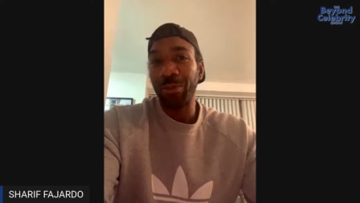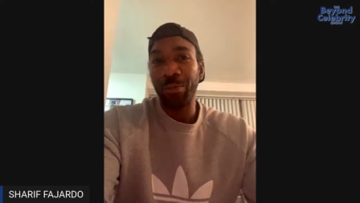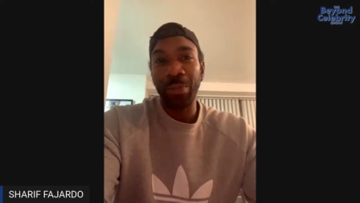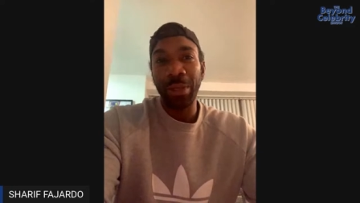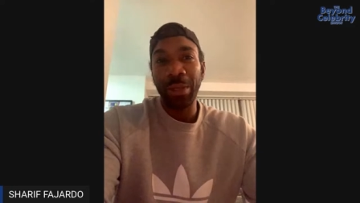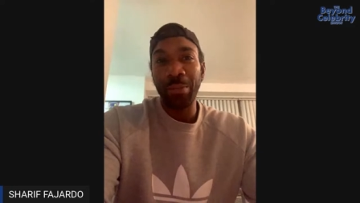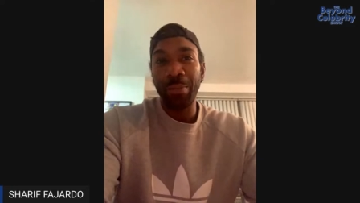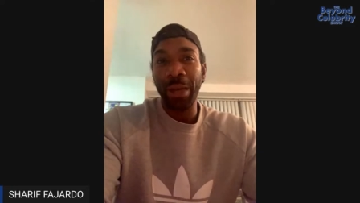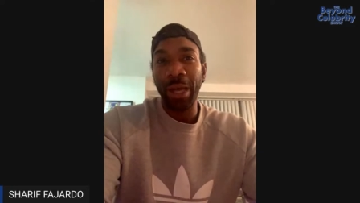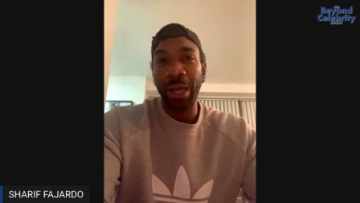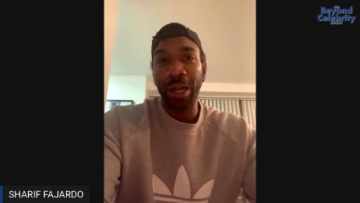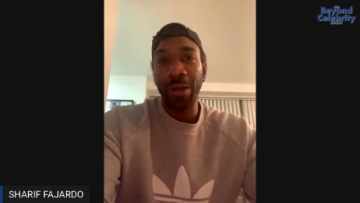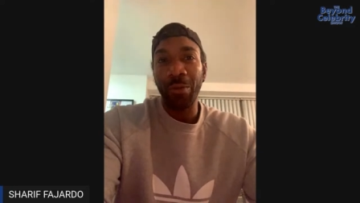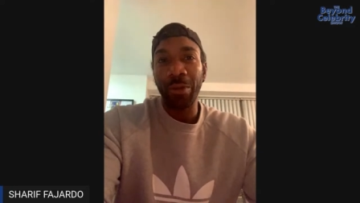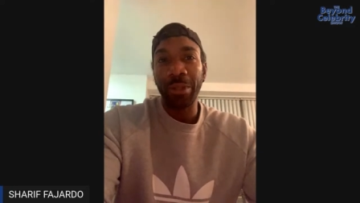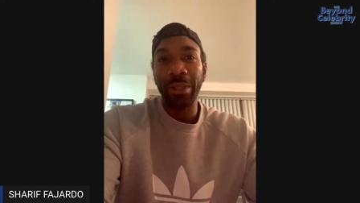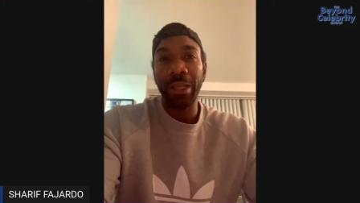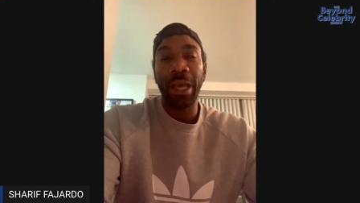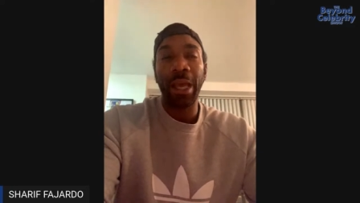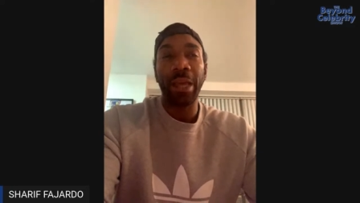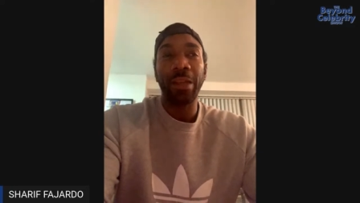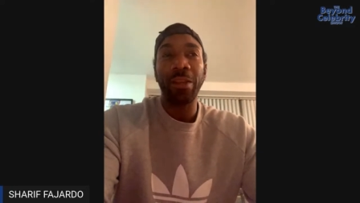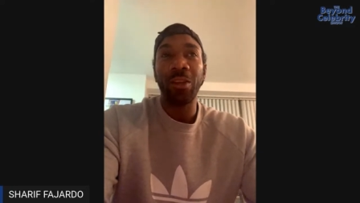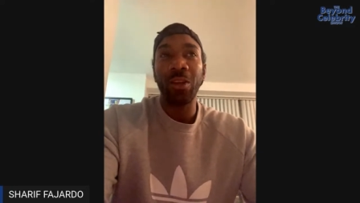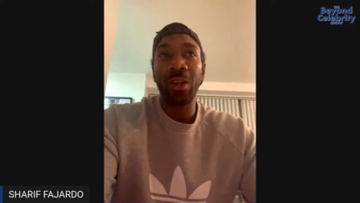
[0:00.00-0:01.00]
to be better with
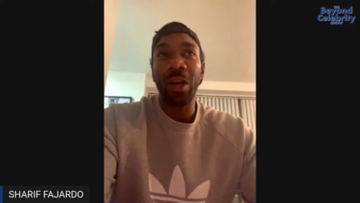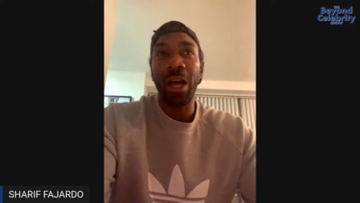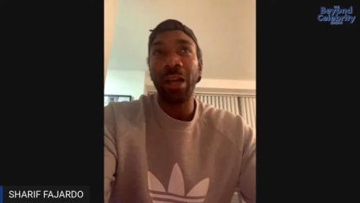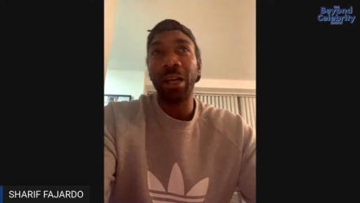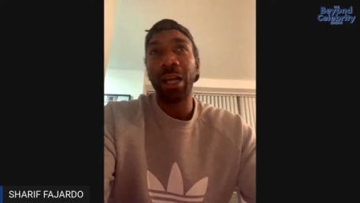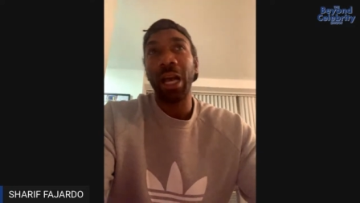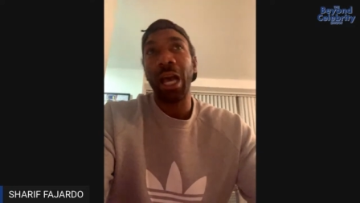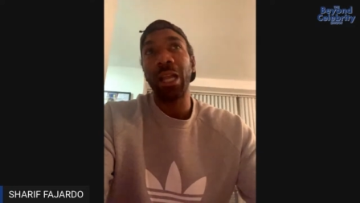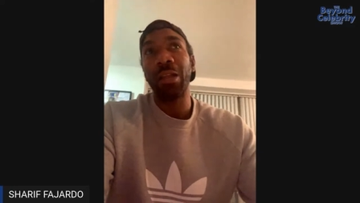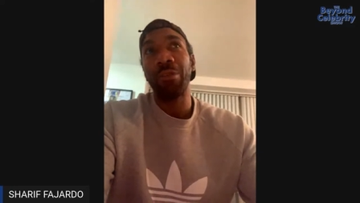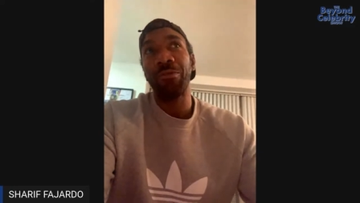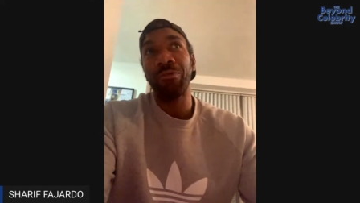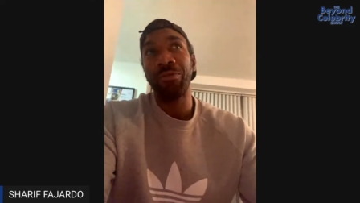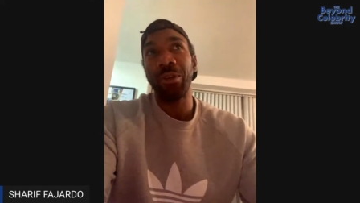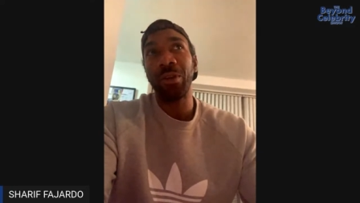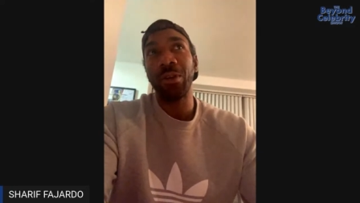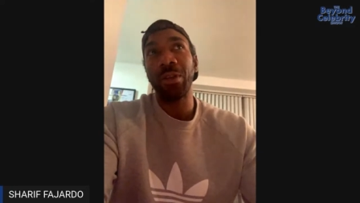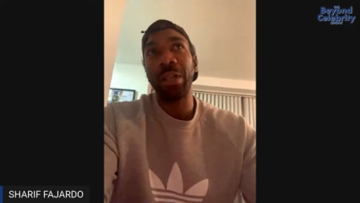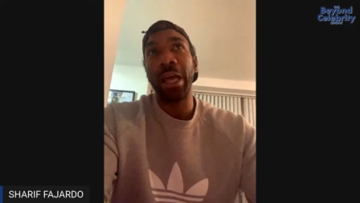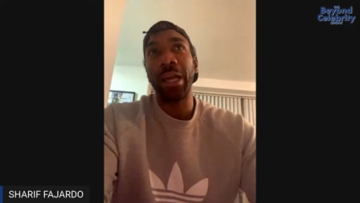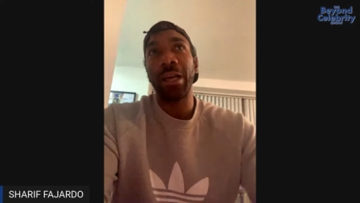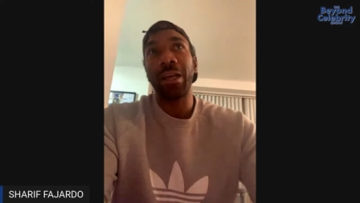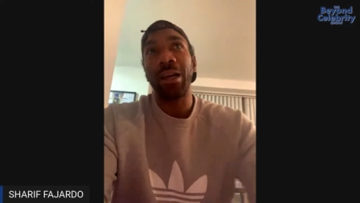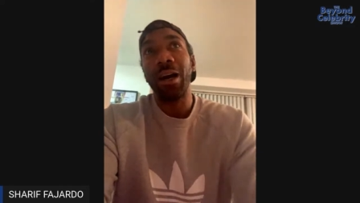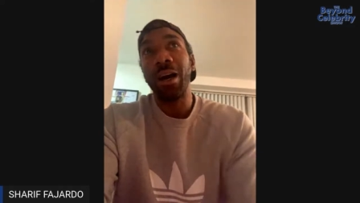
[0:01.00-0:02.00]
that. You know, I kind of feel
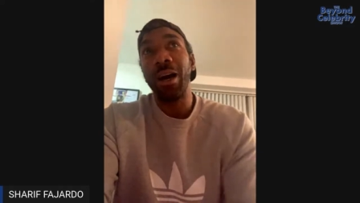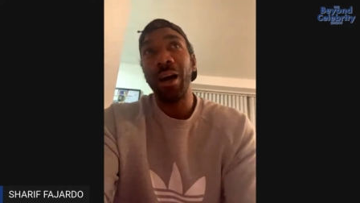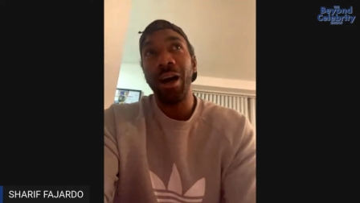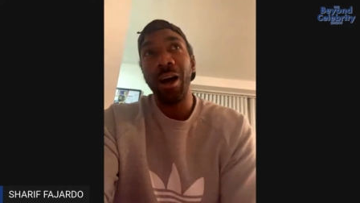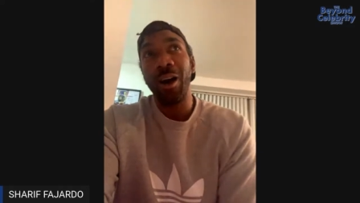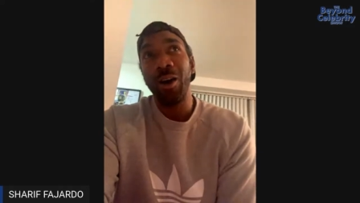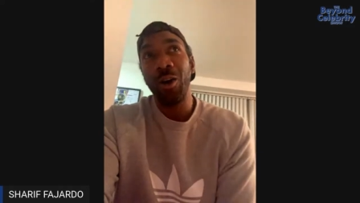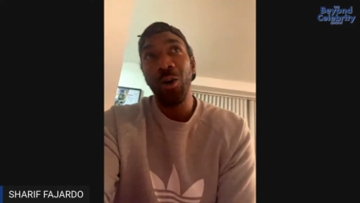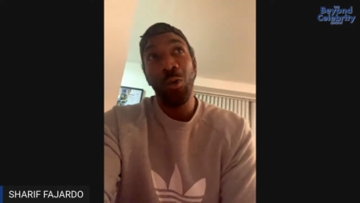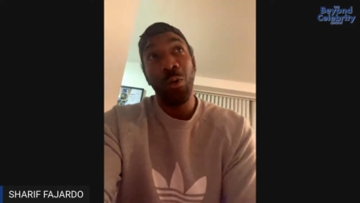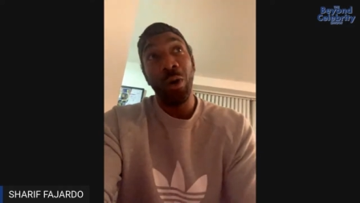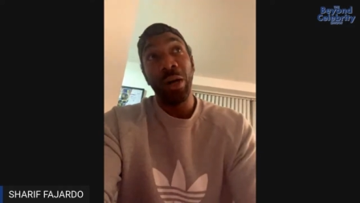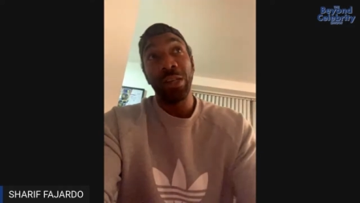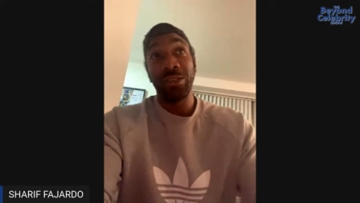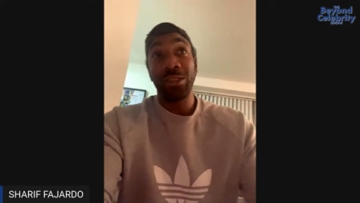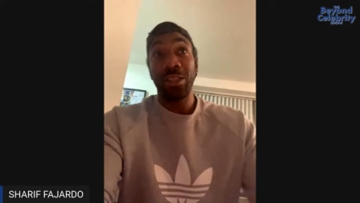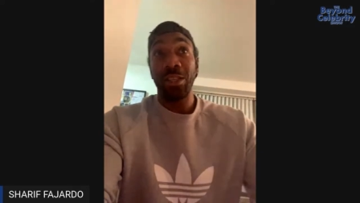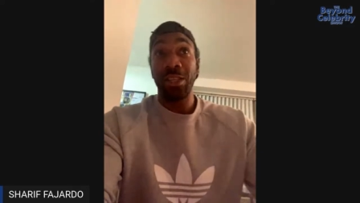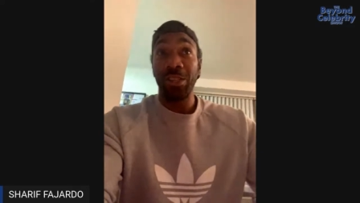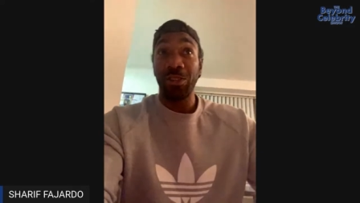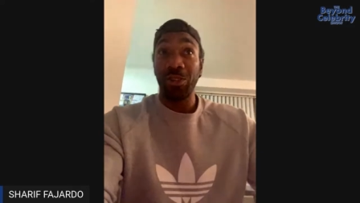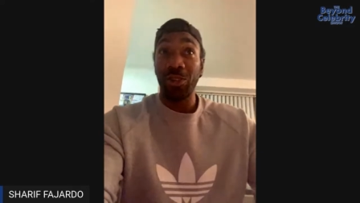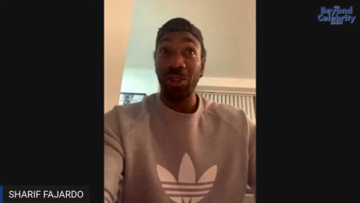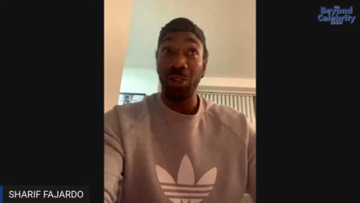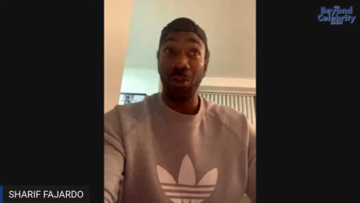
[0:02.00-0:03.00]
like, oh, who wants to
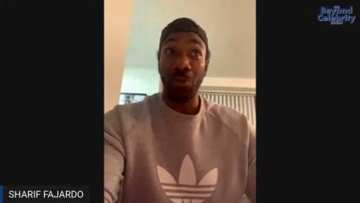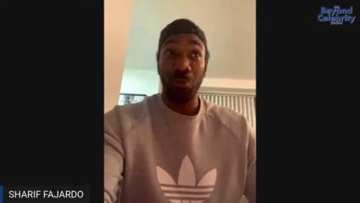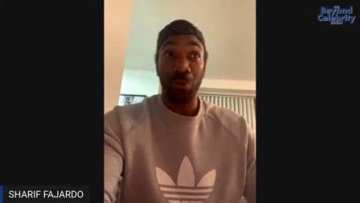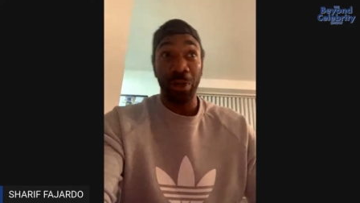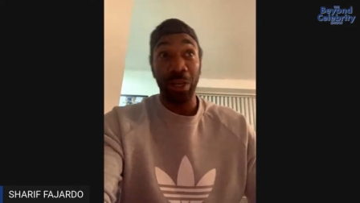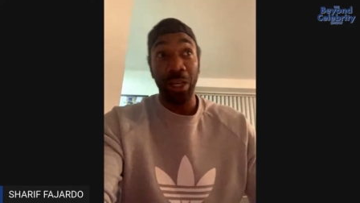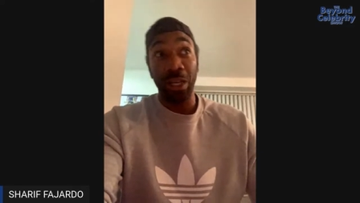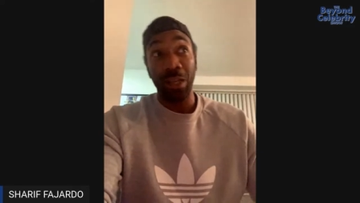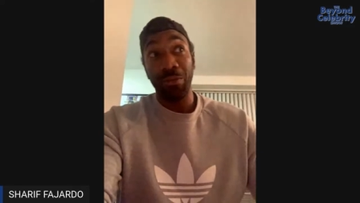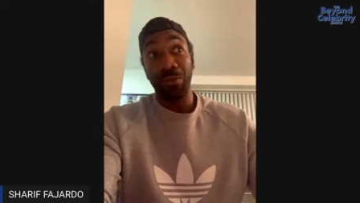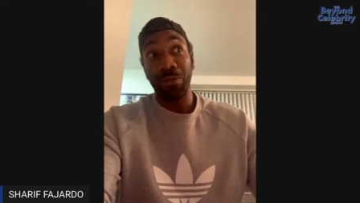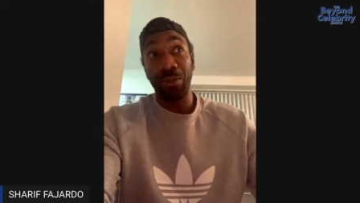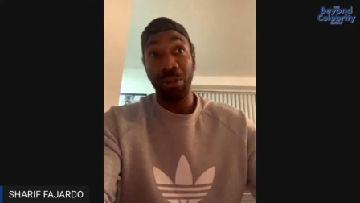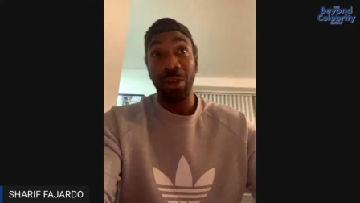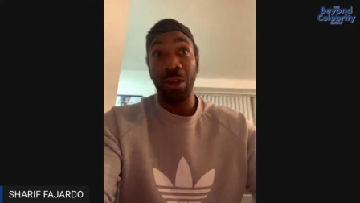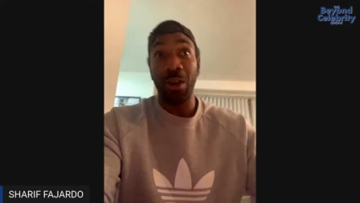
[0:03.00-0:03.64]
listen to Reef? You